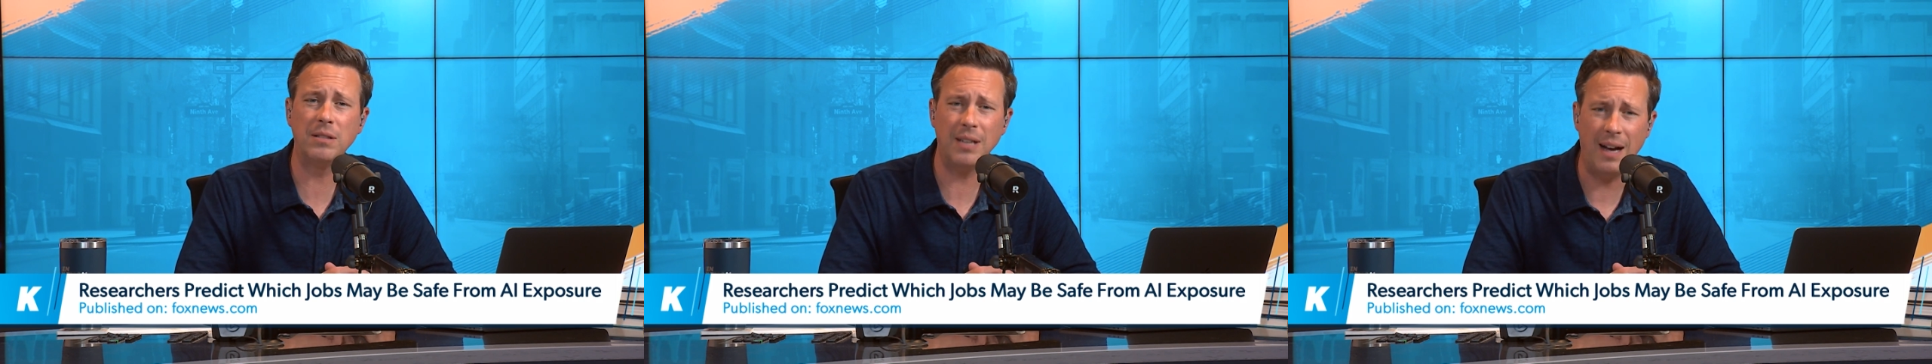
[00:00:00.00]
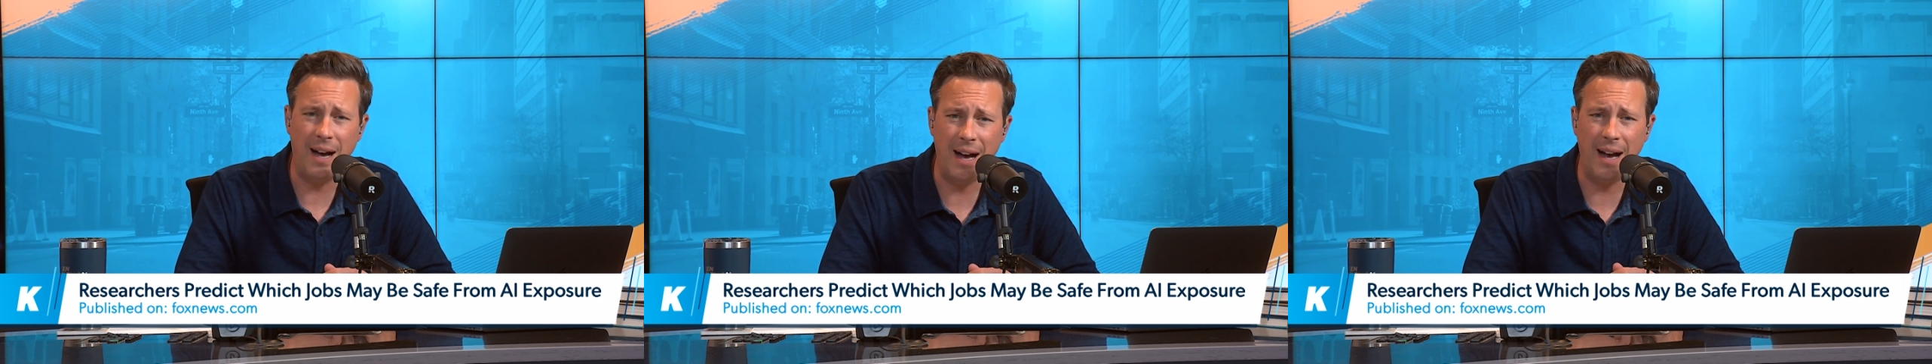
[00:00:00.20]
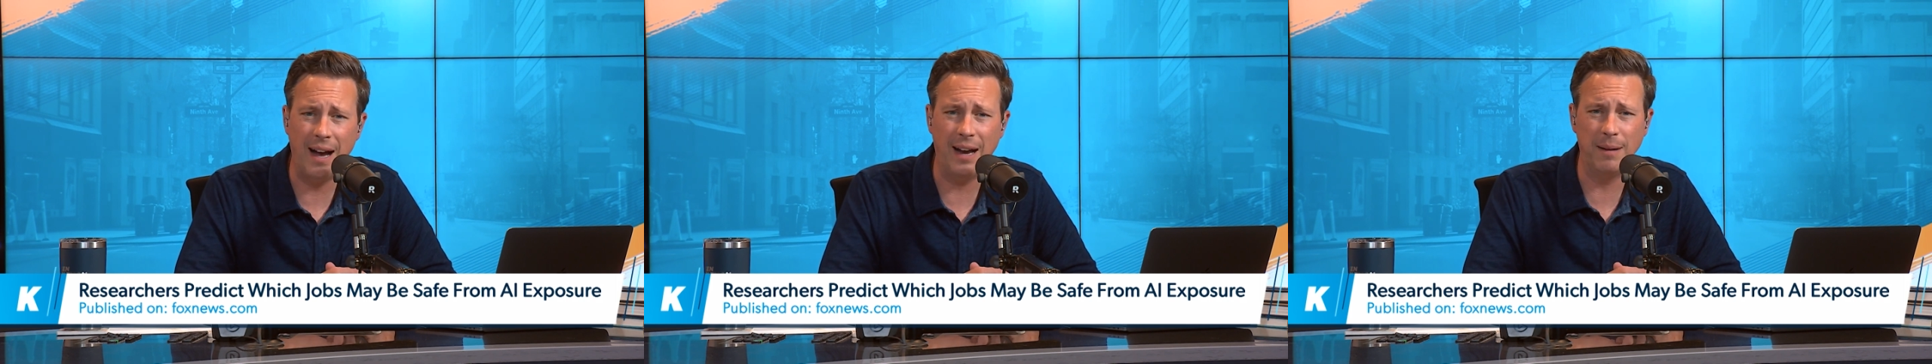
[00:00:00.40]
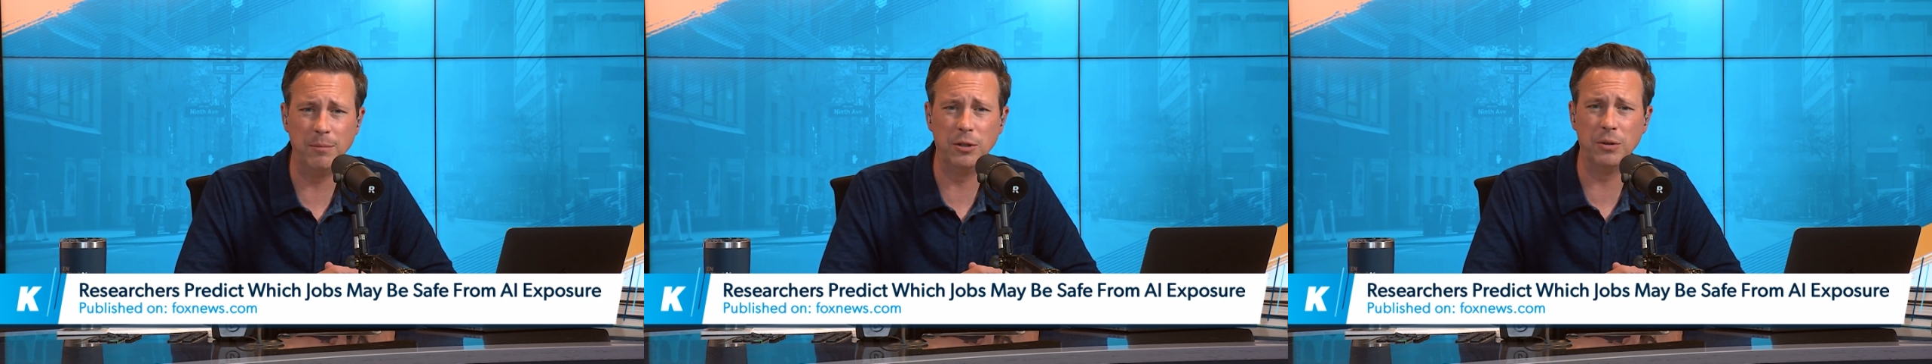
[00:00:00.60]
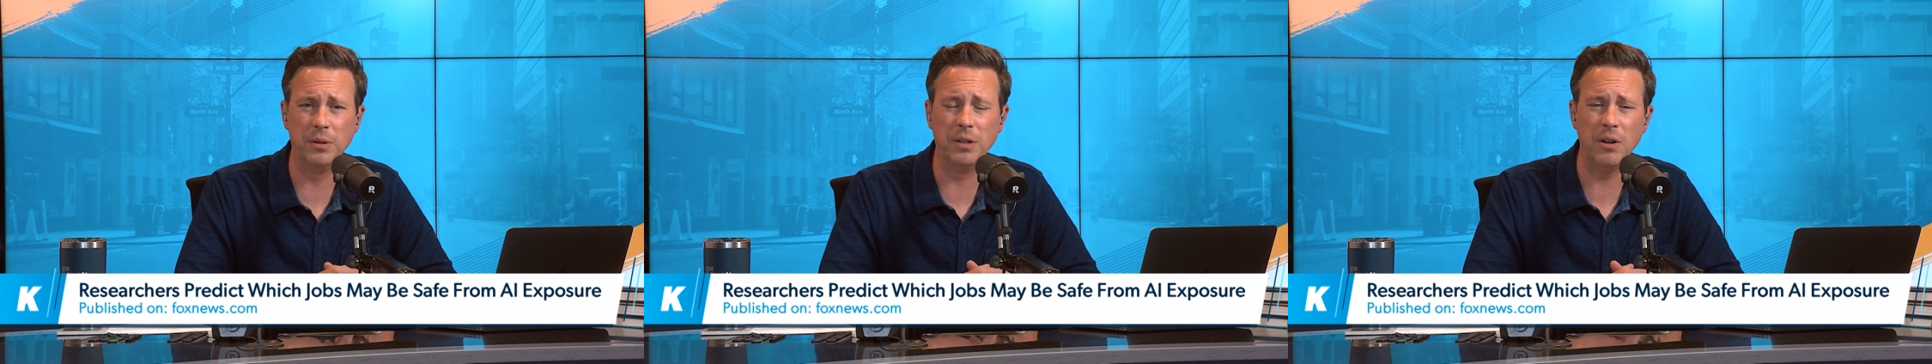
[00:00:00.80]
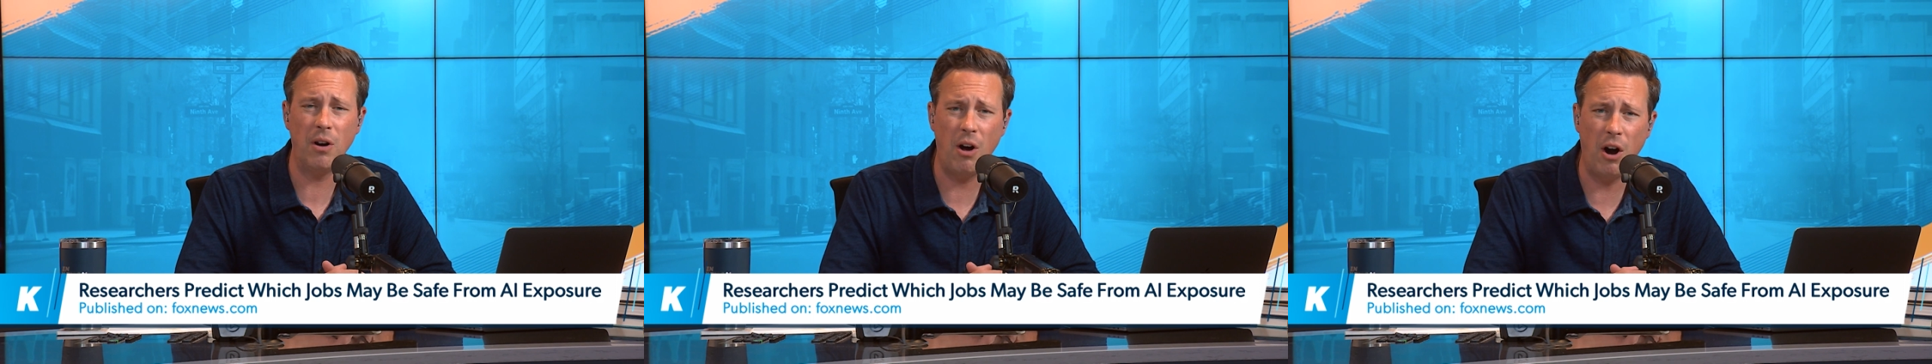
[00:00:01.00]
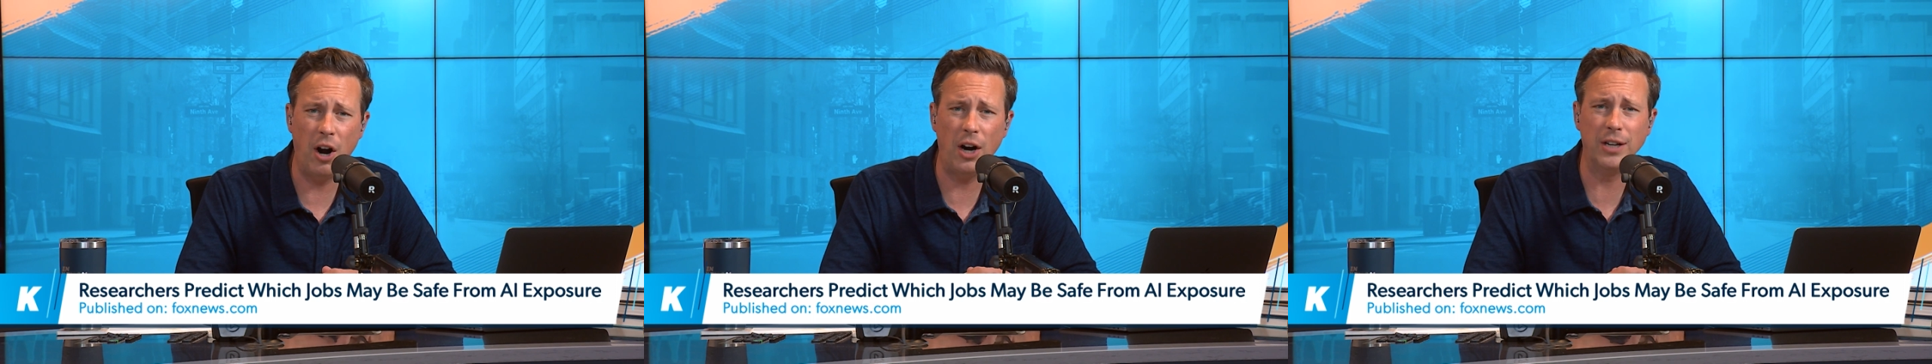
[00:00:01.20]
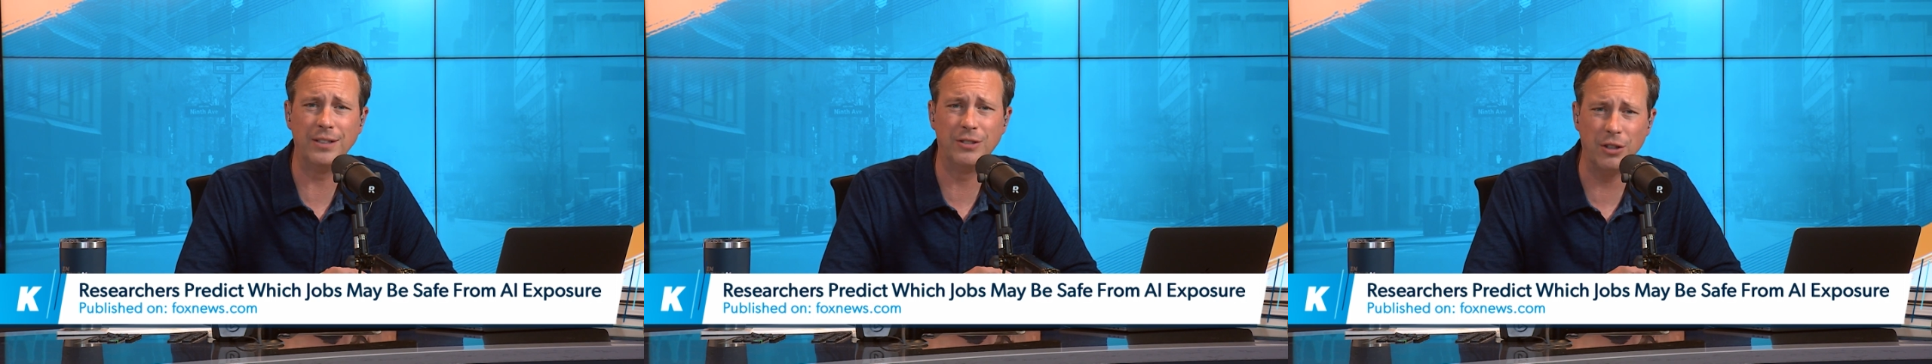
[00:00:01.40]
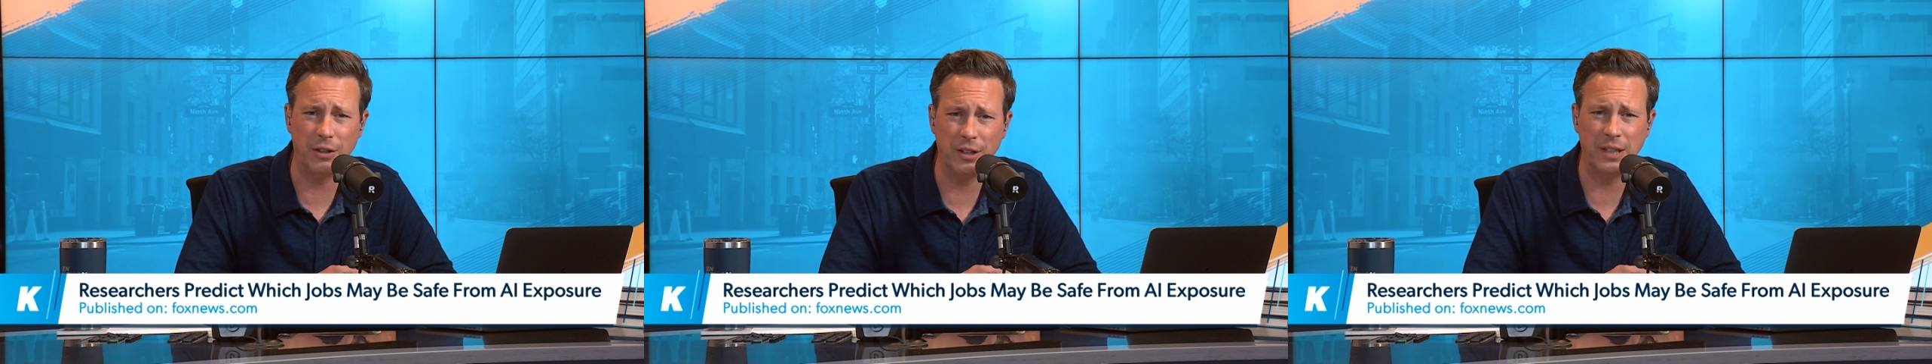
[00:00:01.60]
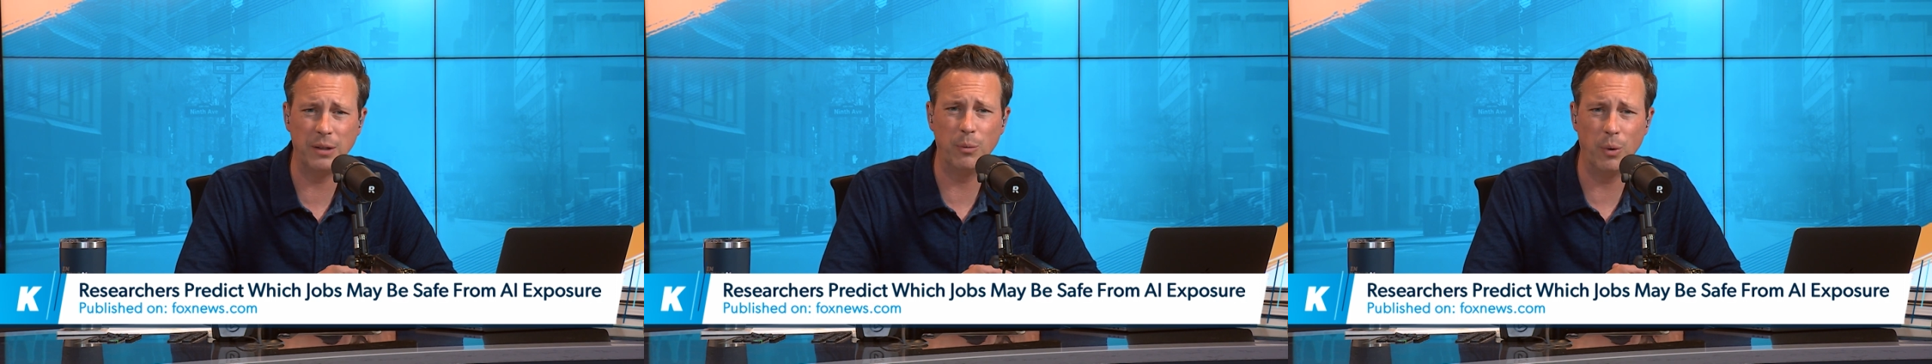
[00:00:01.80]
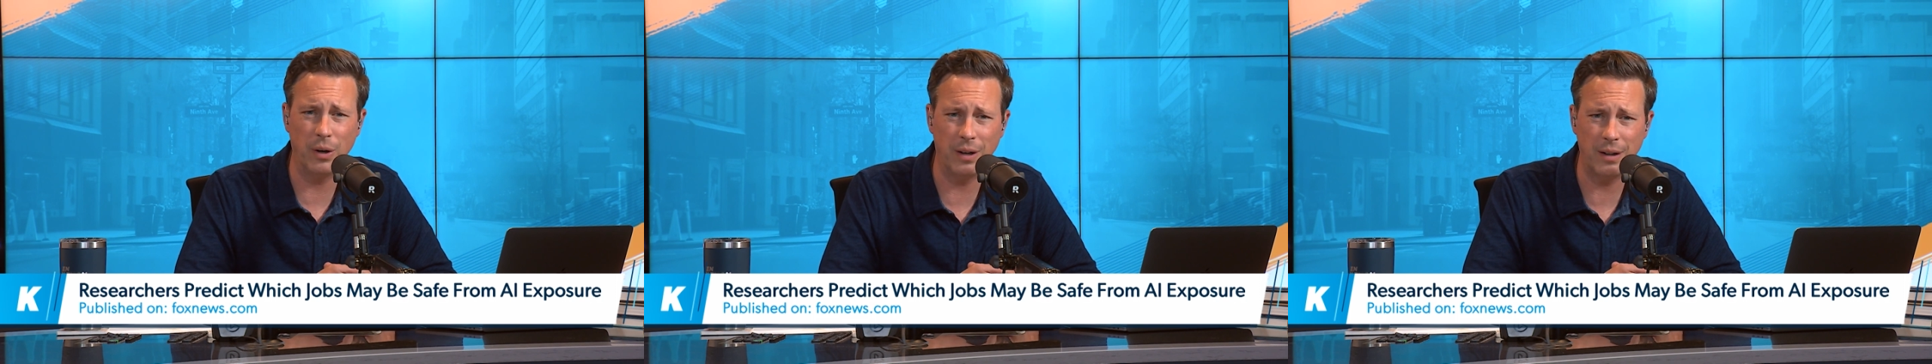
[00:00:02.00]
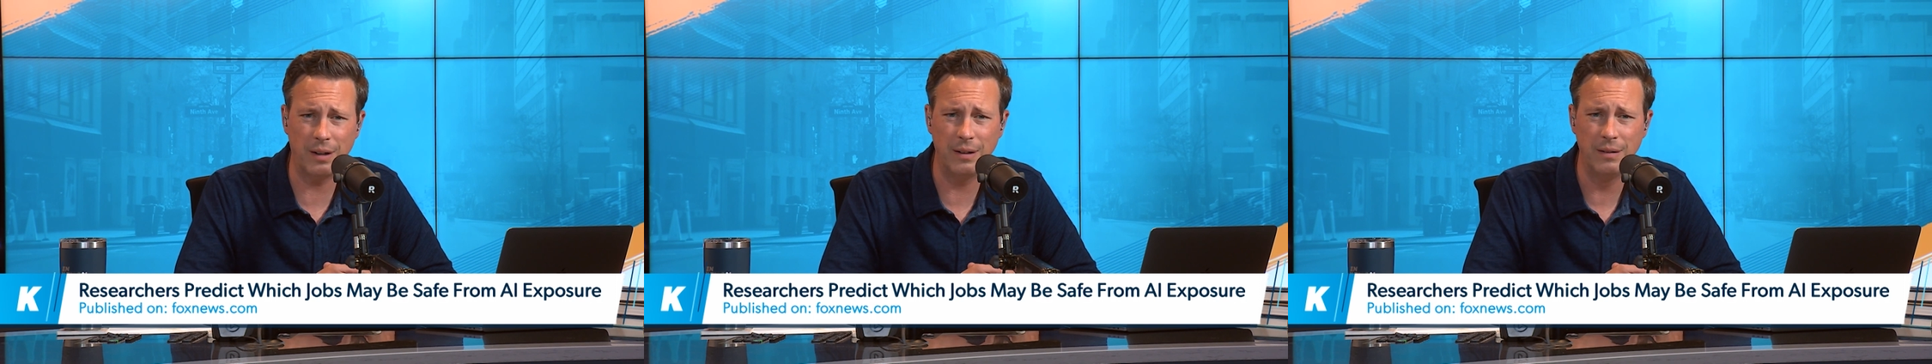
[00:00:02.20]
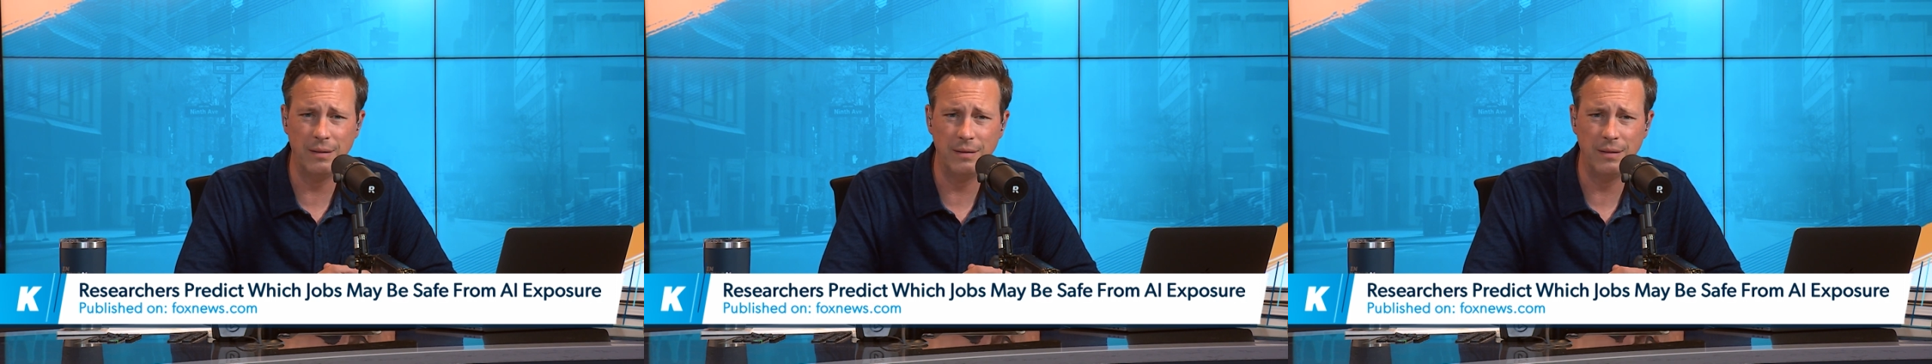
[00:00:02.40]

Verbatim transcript: time doing hard, dirty work.